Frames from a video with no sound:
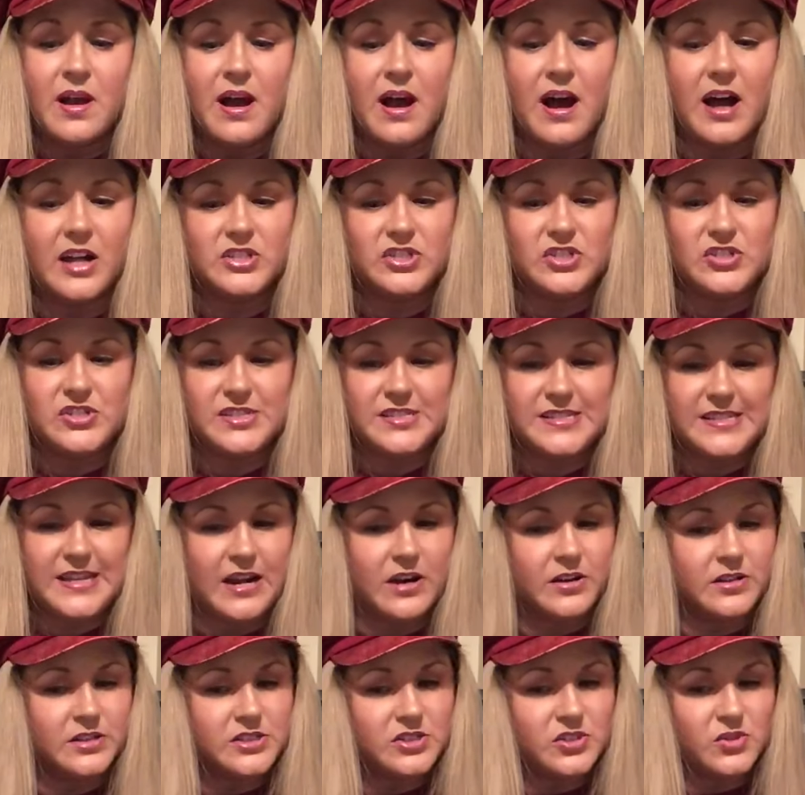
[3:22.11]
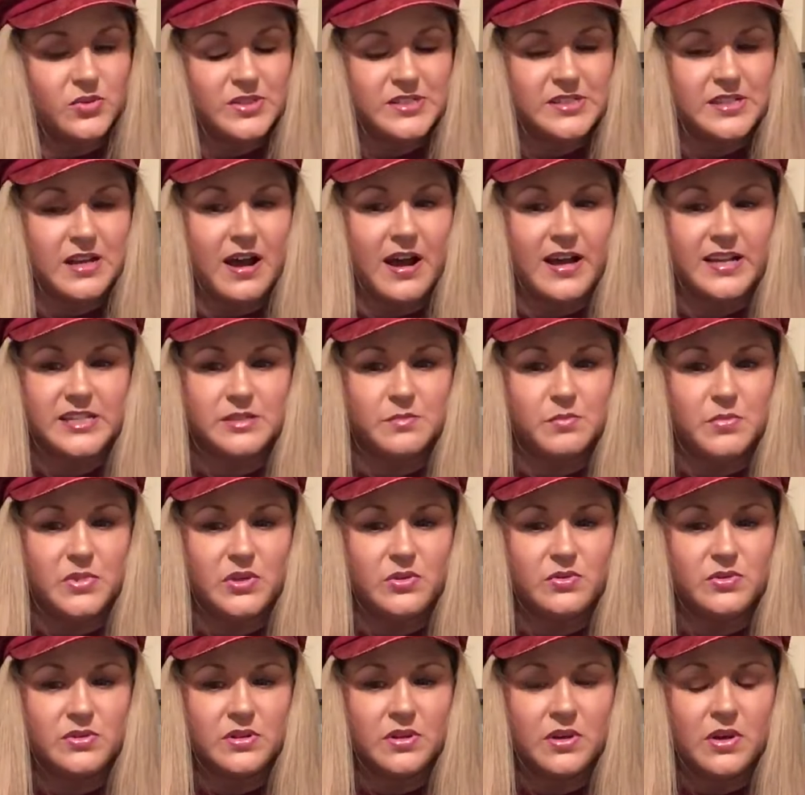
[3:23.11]
Hachi stared into his eyes,
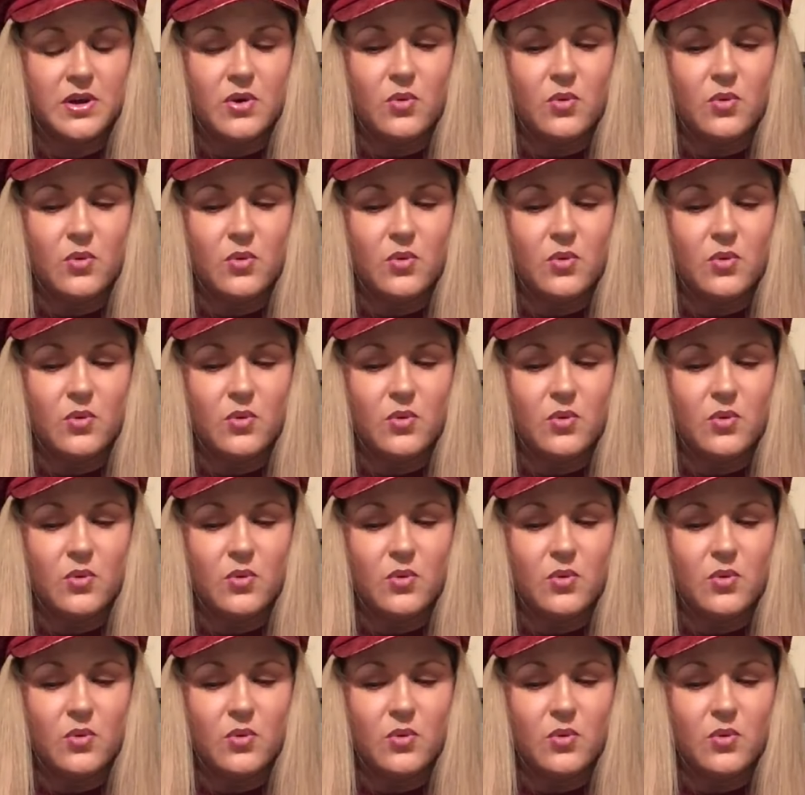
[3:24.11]
mute.